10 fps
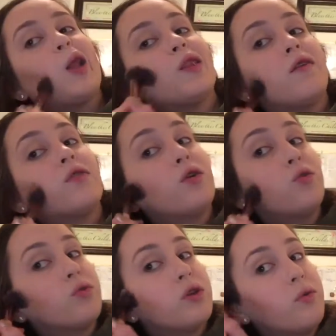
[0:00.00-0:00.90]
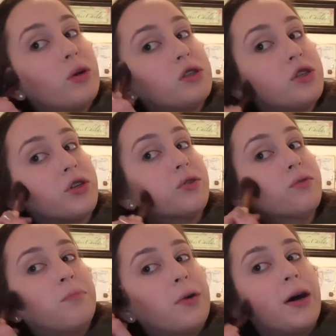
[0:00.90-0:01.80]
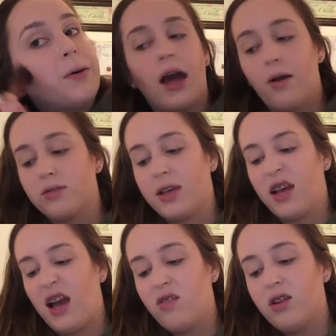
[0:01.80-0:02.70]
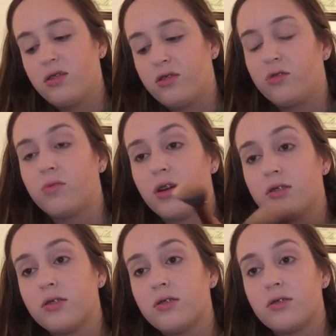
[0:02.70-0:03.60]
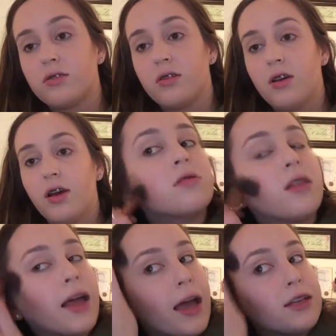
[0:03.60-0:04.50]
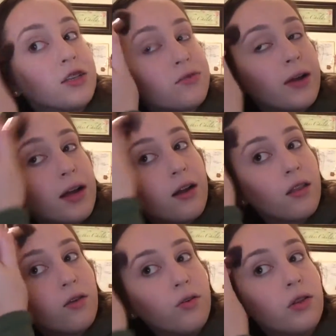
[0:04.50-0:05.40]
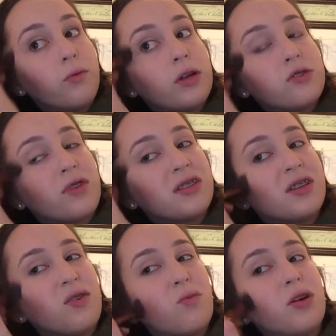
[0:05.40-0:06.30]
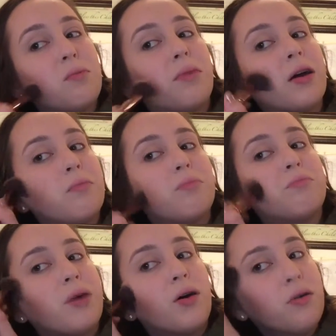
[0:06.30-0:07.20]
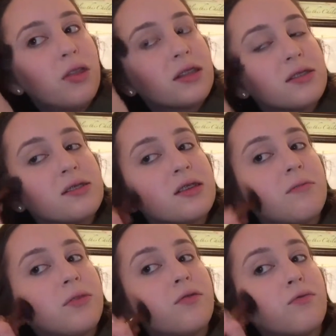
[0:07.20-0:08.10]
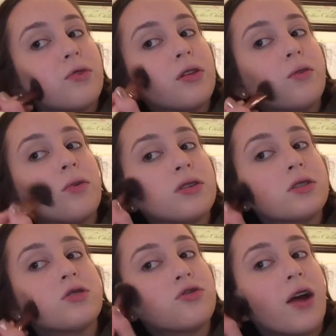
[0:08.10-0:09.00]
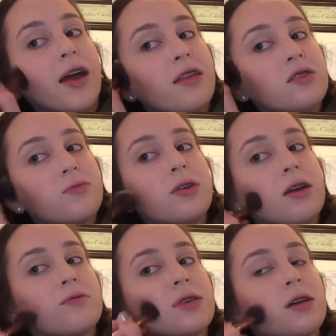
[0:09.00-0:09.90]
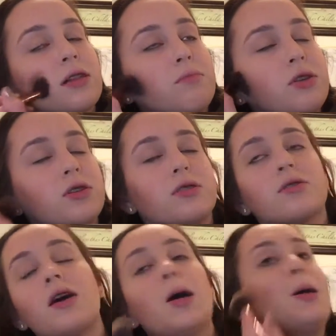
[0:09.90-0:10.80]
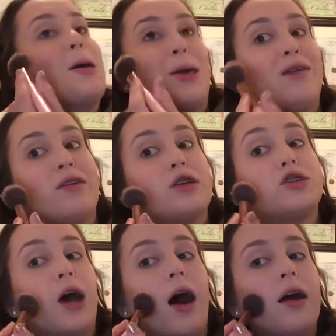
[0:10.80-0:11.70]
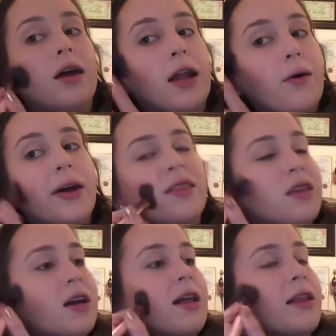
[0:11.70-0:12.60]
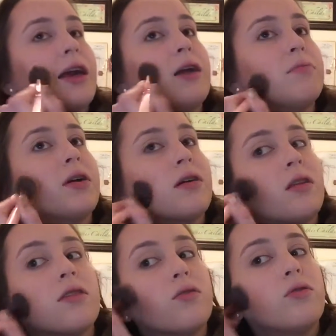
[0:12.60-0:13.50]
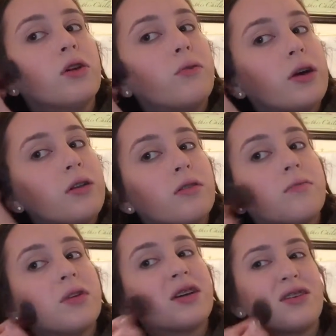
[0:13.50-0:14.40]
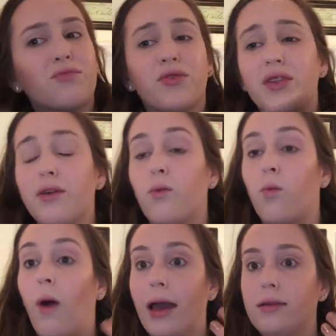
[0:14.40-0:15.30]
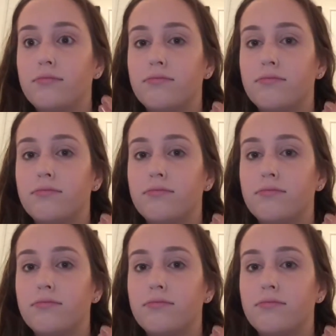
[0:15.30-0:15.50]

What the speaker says: I love the Hoola one too, but I was like, I don't need two bronzers. Like, I just ran out of the Hoola one, so I didn't want to buy both, and since I've been really wanting to try this one, I was like, let me just give it a shot. And now I think I like it better than the Hoola one because I'm really white.